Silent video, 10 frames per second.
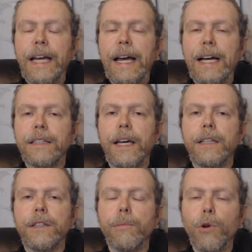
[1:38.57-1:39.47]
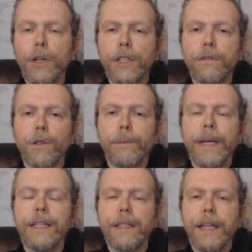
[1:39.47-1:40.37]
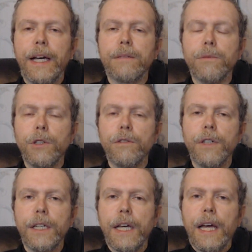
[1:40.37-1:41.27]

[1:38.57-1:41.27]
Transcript: Act and deported for making that movie.